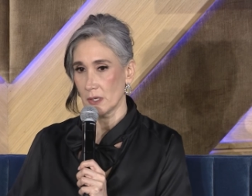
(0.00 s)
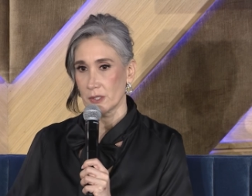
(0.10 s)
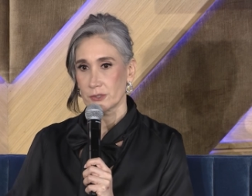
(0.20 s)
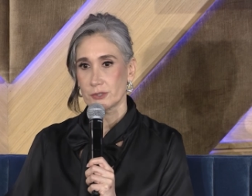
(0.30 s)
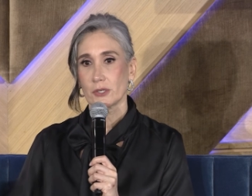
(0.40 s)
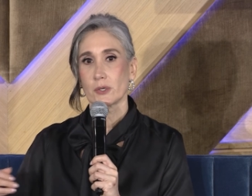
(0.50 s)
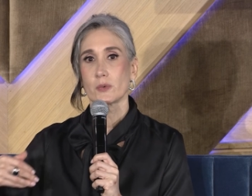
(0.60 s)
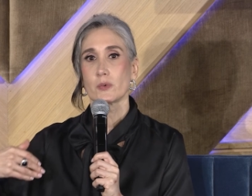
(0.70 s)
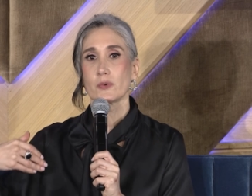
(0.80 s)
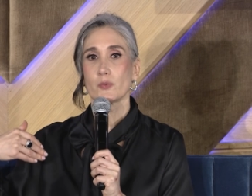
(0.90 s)

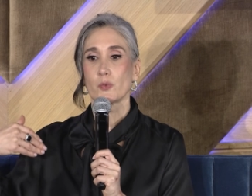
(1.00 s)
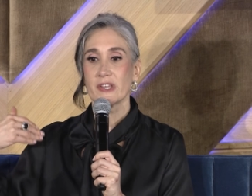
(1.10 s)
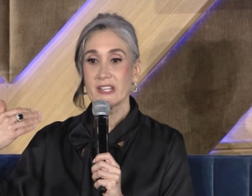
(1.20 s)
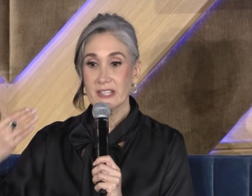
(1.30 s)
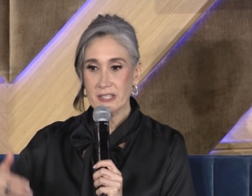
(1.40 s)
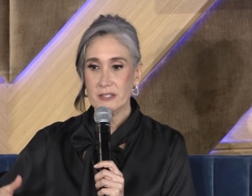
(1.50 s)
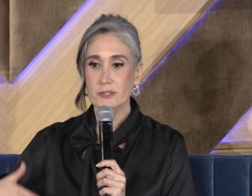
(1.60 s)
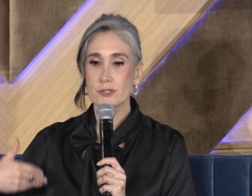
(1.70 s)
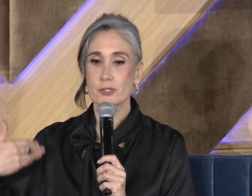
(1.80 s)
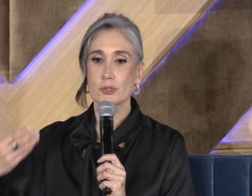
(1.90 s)
So we need
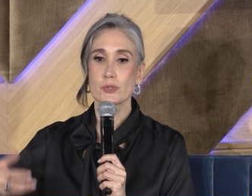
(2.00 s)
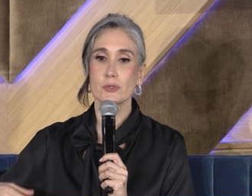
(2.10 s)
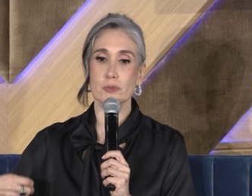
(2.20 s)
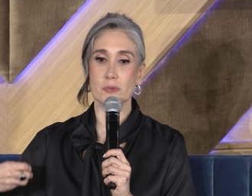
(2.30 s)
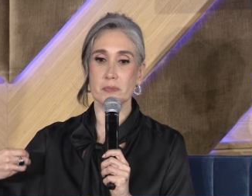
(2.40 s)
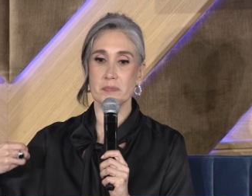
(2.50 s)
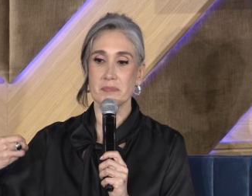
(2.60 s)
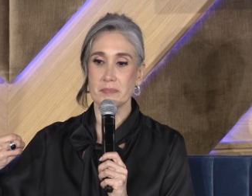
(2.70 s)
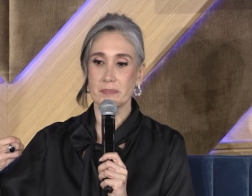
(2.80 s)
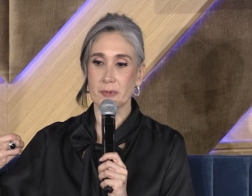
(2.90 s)
to
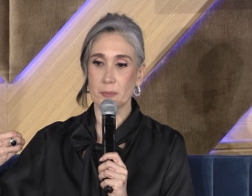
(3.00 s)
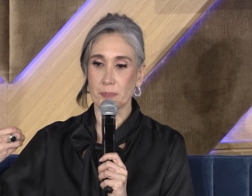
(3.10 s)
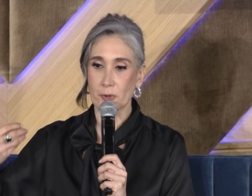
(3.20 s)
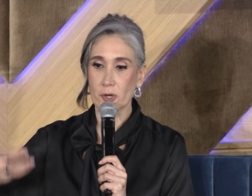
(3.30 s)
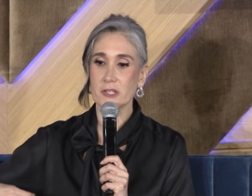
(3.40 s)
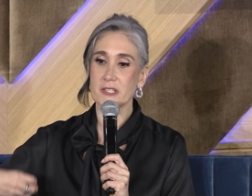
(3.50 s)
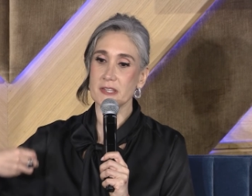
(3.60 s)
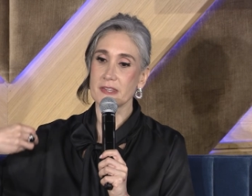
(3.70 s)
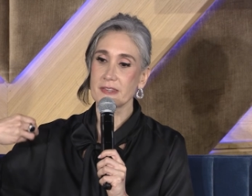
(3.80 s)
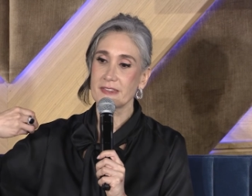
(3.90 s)
put
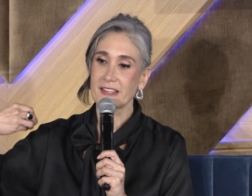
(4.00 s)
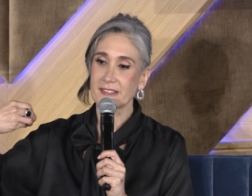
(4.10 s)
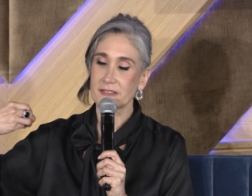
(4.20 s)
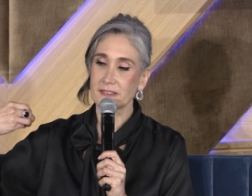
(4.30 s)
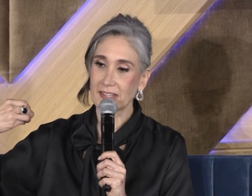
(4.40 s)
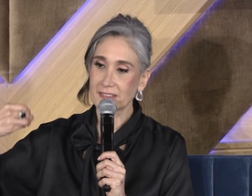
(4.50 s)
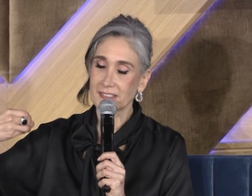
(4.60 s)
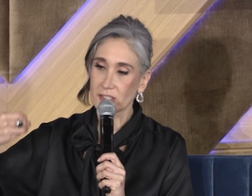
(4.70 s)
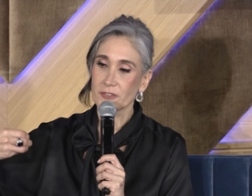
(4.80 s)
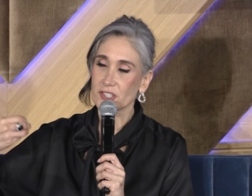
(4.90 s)
that
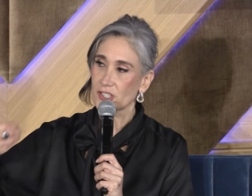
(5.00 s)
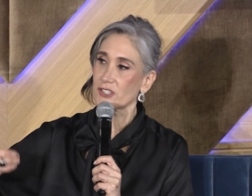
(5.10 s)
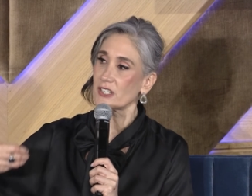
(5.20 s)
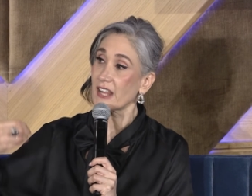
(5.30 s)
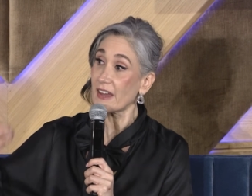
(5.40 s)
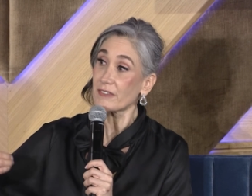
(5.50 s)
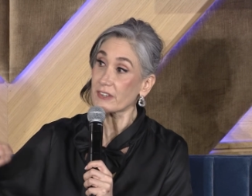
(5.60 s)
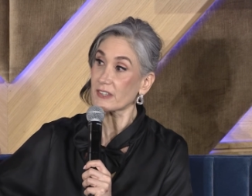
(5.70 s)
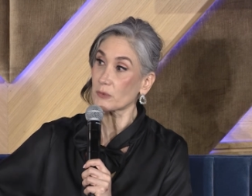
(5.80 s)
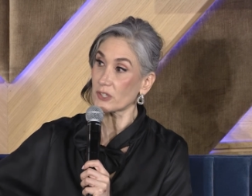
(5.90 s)
seed of a change in
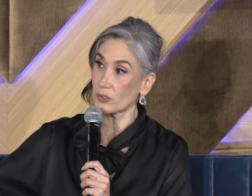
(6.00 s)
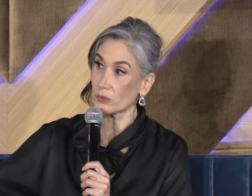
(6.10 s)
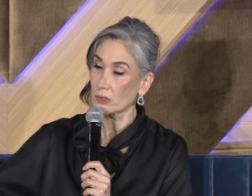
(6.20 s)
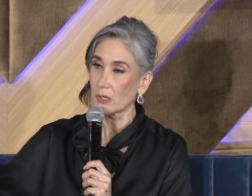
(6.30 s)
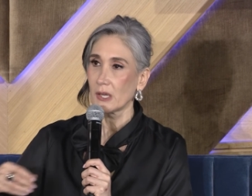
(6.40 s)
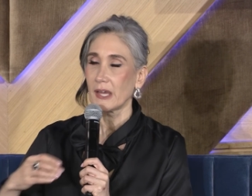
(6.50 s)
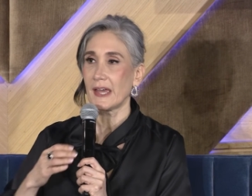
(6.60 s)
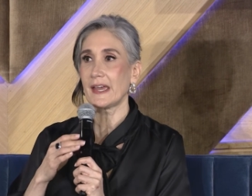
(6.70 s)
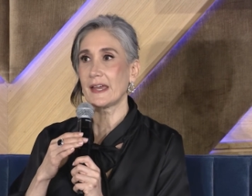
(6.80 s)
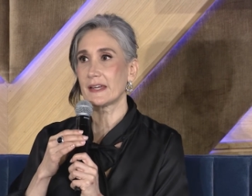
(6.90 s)
everything we do.
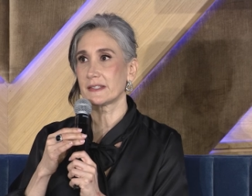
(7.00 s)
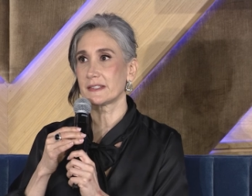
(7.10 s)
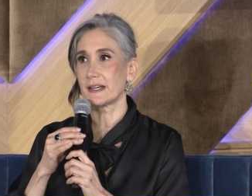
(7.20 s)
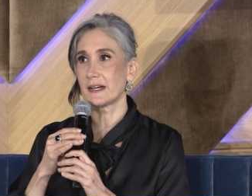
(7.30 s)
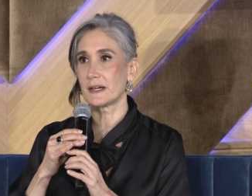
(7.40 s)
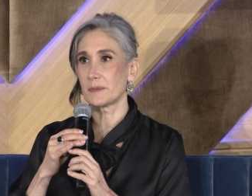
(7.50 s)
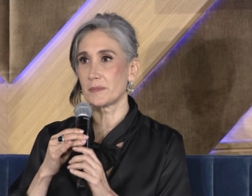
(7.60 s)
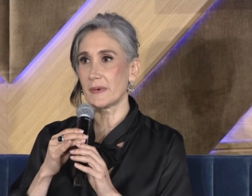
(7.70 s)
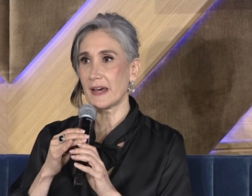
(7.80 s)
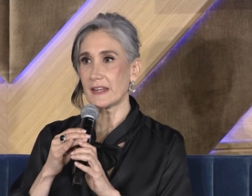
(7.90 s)
And
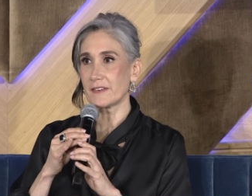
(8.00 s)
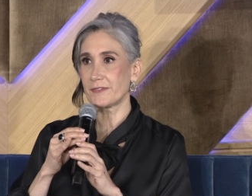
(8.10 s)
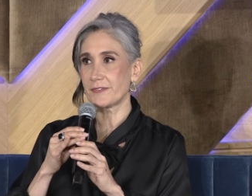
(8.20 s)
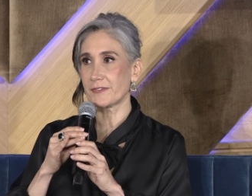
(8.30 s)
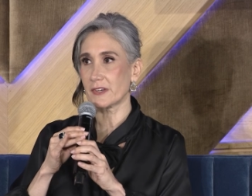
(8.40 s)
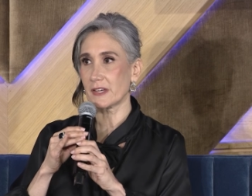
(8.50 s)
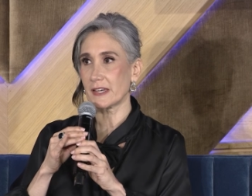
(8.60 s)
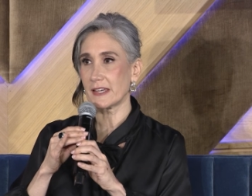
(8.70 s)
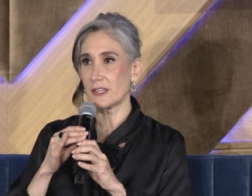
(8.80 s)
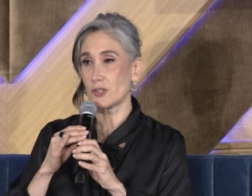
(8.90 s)
if
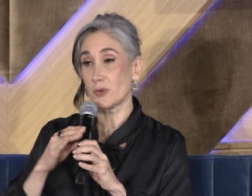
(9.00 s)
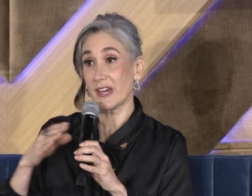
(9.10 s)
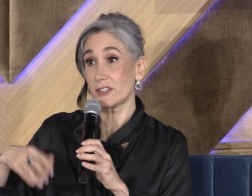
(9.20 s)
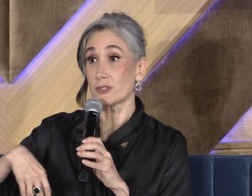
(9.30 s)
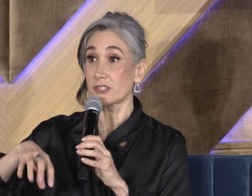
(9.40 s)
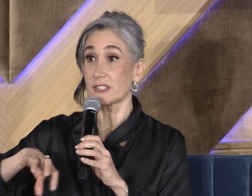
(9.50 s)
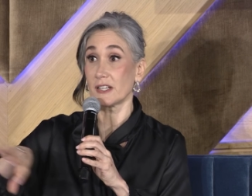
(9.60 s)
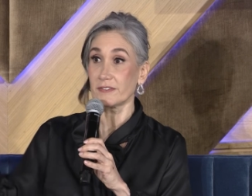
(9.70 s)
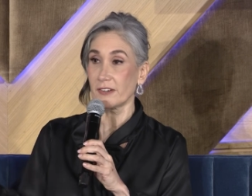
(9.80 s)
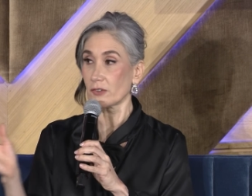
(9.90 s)
you get
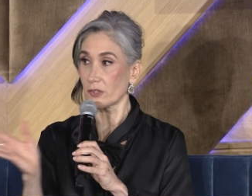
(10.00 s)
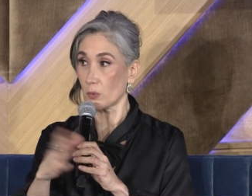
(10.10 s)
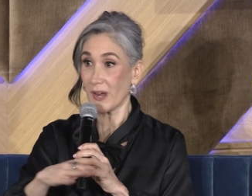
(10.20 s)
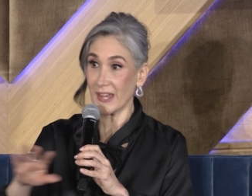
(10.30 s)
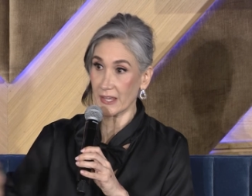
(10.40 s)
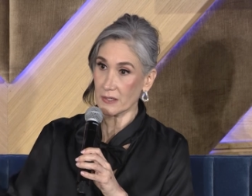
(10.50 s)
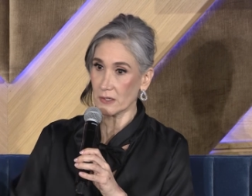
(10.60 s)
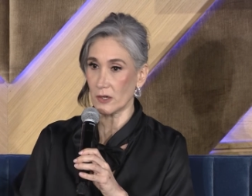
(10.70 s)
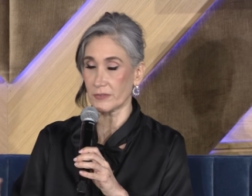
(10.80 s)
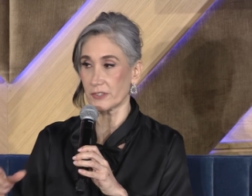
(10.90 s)
yourself out of the way
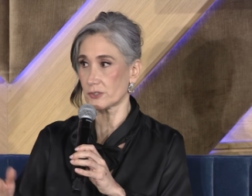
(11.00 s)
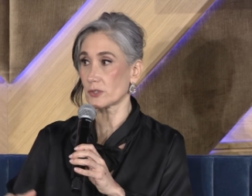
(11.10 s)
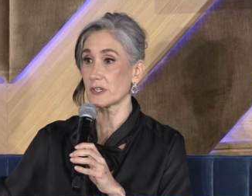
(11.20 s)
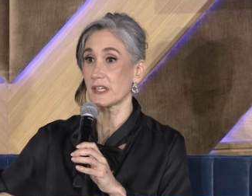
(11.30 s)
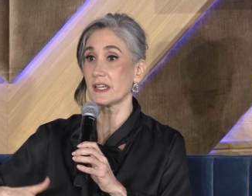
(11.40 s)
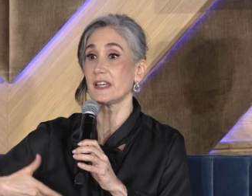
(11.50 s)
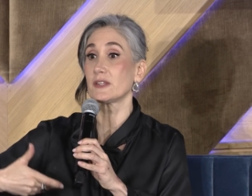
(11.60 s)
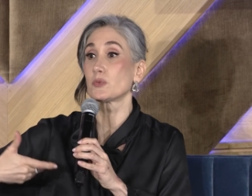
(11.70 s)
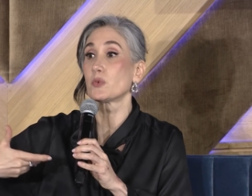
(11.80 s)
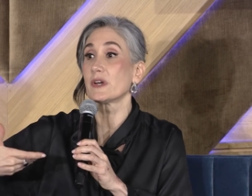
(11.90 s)
of the story,
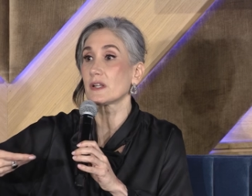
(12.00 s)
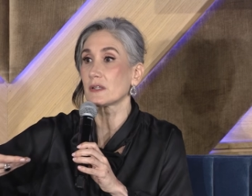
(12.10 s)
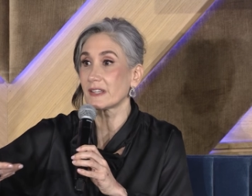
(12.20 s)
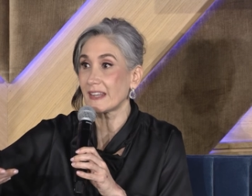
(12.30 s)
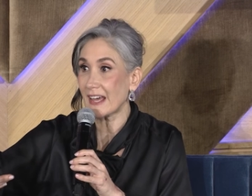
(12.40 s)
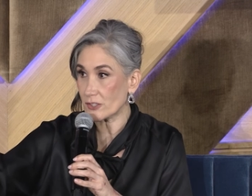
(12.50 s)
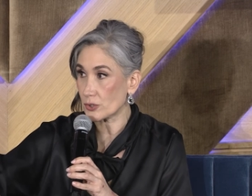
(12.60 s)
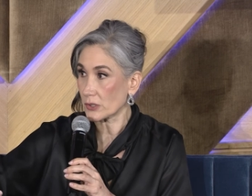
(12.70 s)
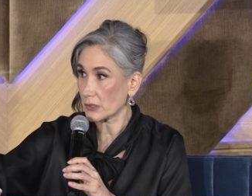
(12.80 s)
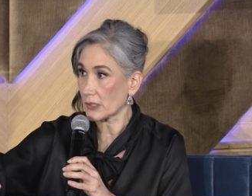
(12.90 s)
it will
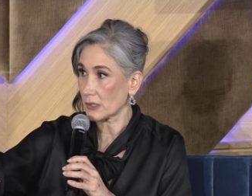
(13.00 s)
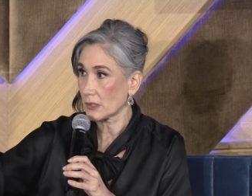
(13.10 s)
naturally